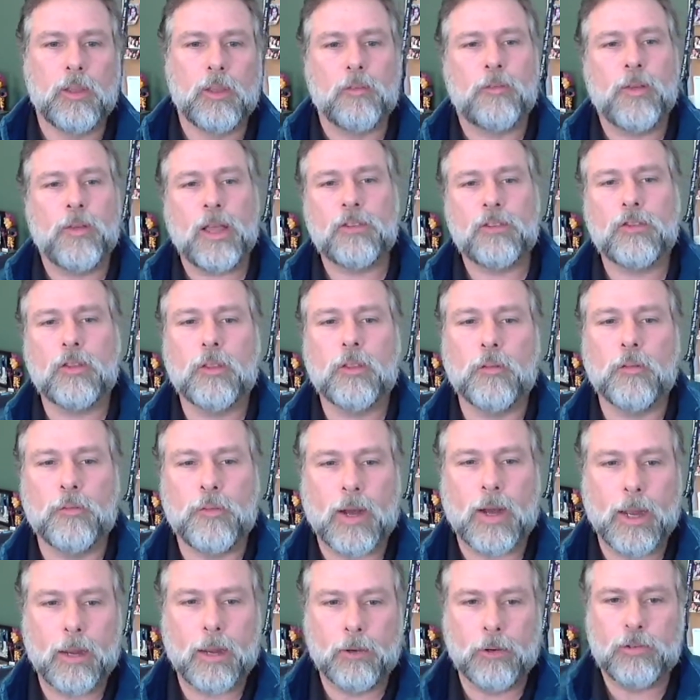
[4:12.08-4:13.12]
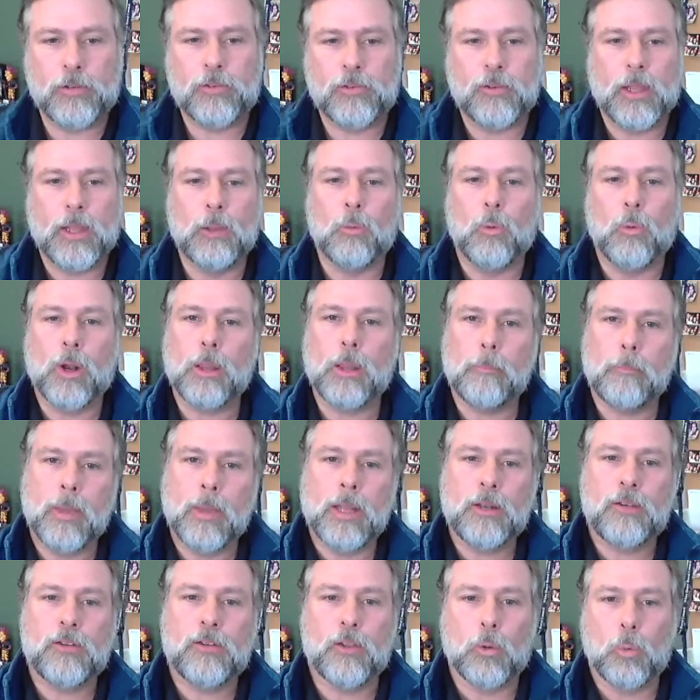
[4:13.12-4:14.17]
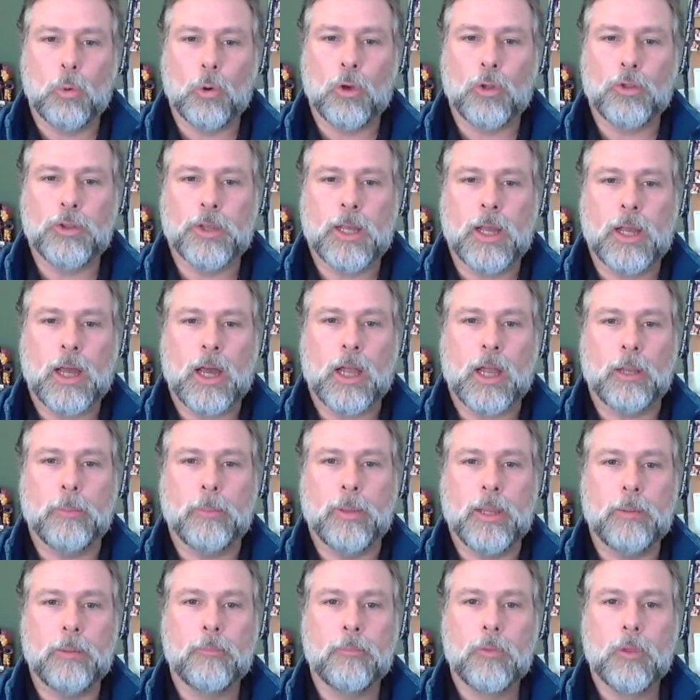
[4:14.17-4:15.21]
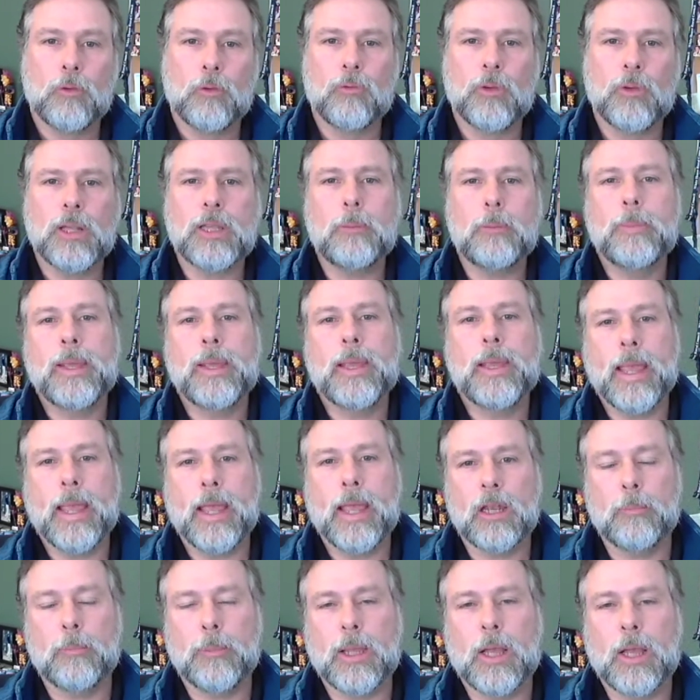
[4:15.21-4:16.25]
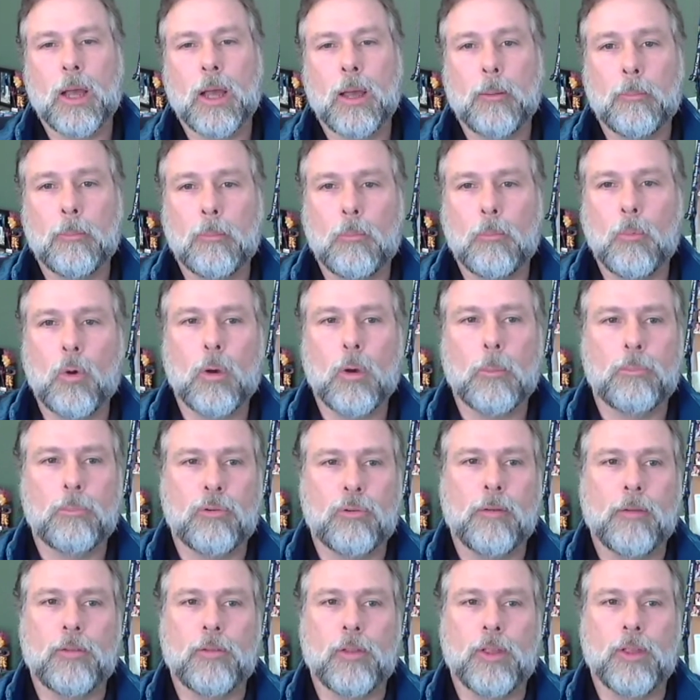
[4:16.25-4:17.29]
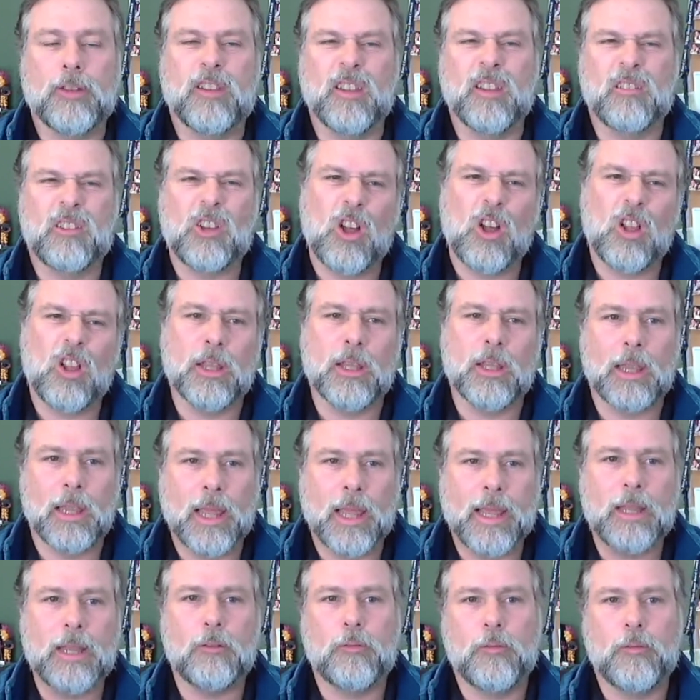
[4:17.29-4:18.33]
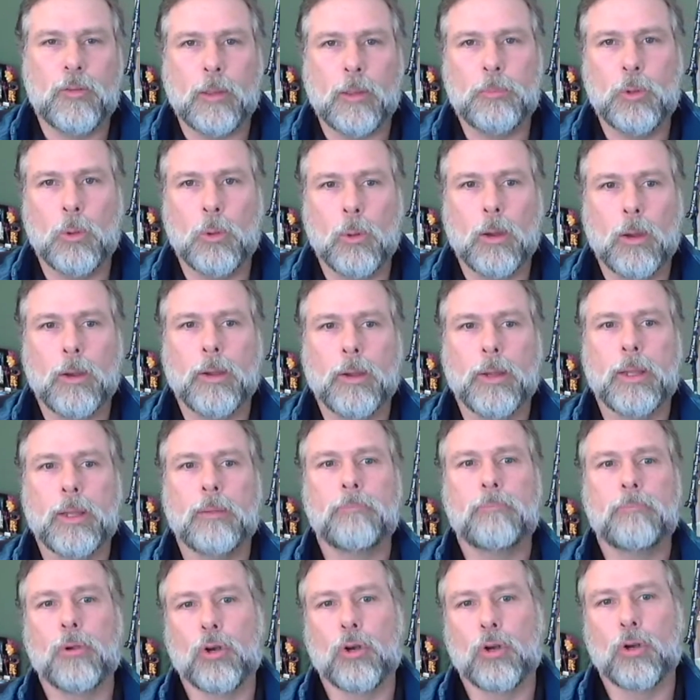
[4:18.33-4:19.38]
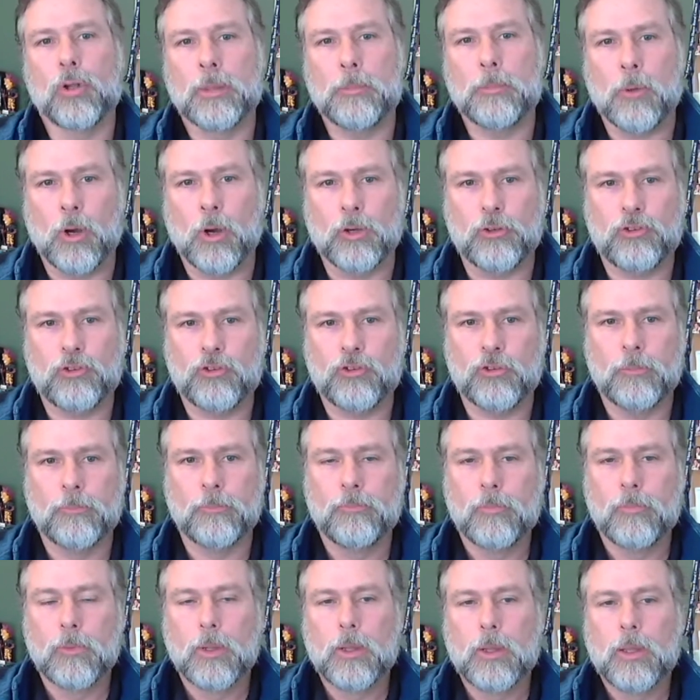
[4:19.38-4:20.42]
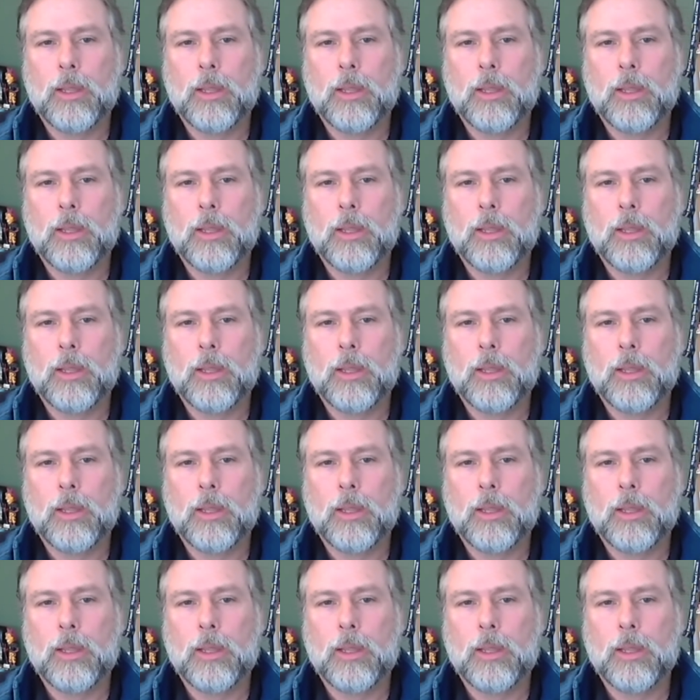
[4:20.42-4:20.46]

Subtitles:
The effects of the virus and what it meant to the world economy really began to become more prevalent in, call it, late February, early March.